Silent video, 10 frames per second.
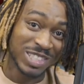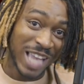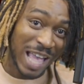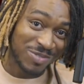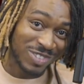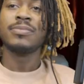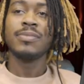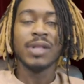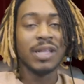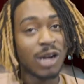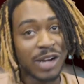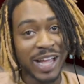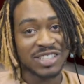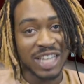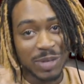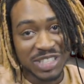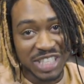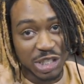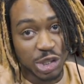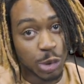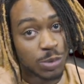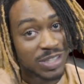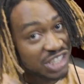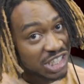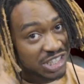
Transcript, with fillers: half of it. And our next scene, we see Juke. She's